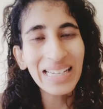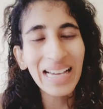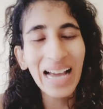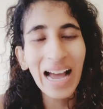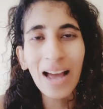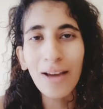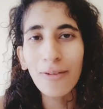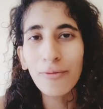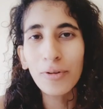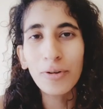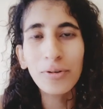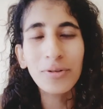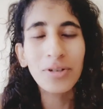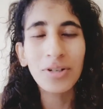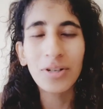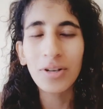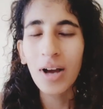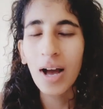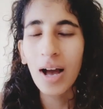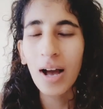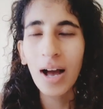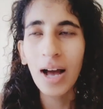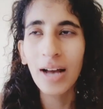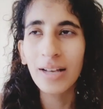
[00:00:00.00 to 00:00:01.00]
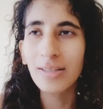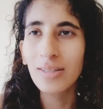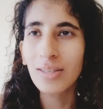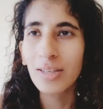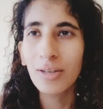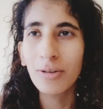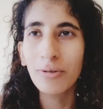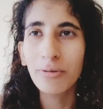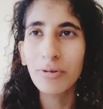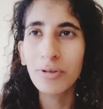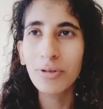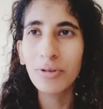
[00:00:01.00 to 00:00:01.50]
I won't ask
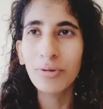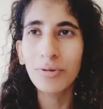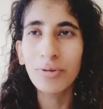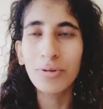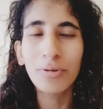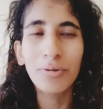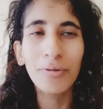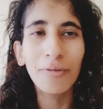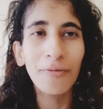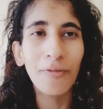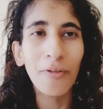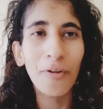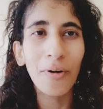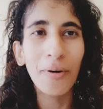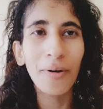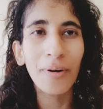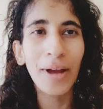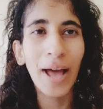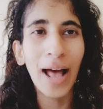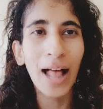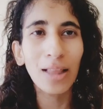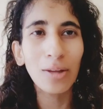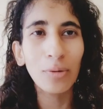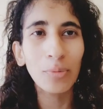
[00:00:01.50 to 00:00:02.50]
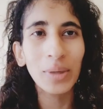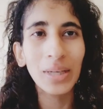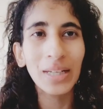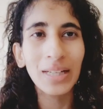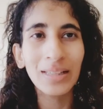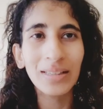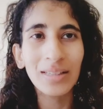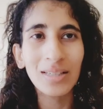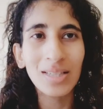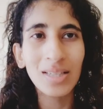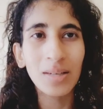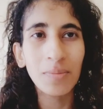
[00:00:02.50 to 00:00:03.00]
you to do for Halloween
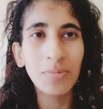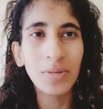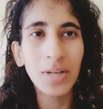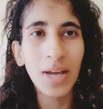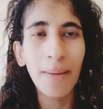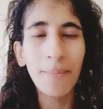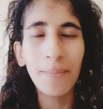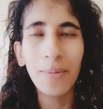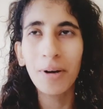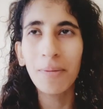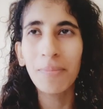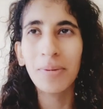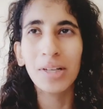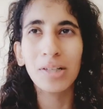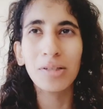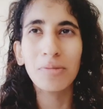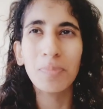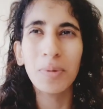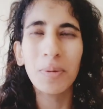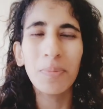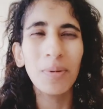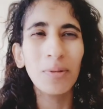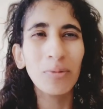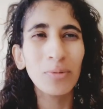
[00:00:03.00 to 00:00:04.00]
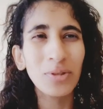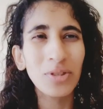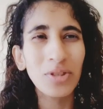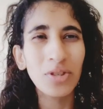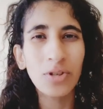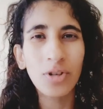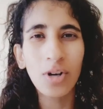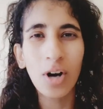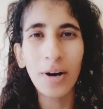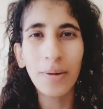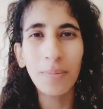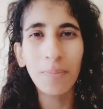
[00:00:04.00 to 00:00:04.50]
in the September because people would
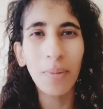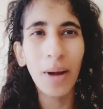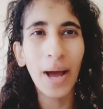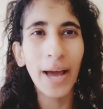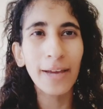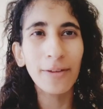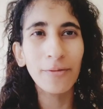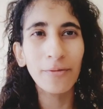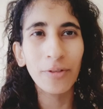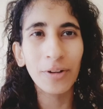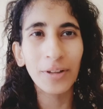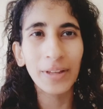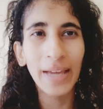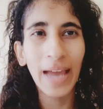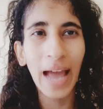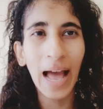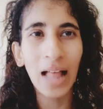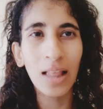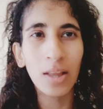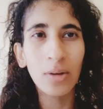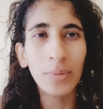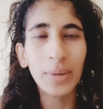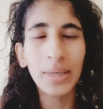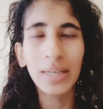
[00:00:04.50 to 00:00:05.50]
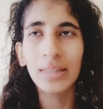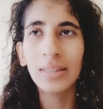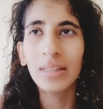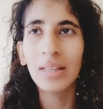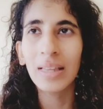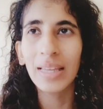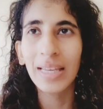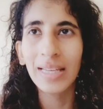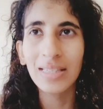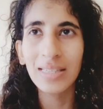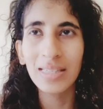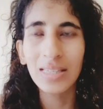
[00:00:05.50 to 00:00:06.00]
start buying for the Halloween in the
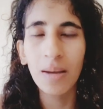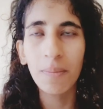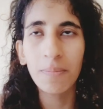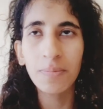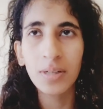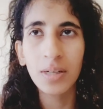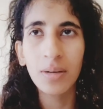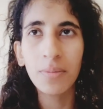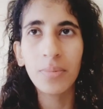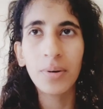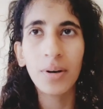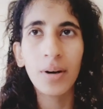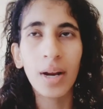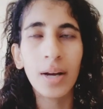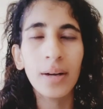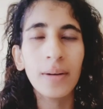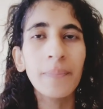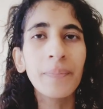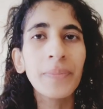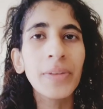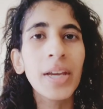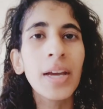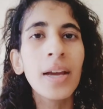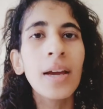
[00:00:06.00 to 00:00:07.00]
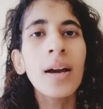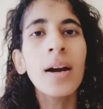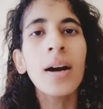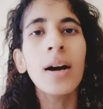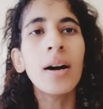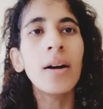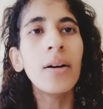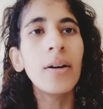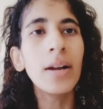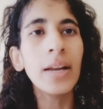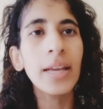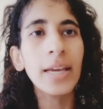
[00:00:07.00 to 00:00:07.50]
late September and
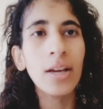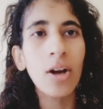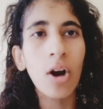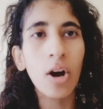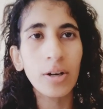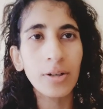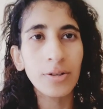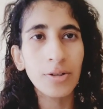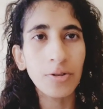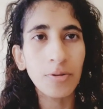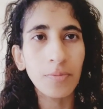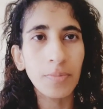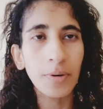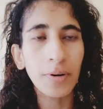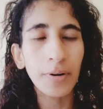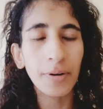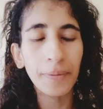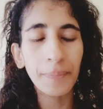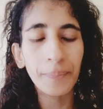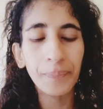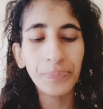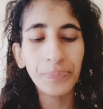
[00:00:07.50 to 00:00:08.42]
early October.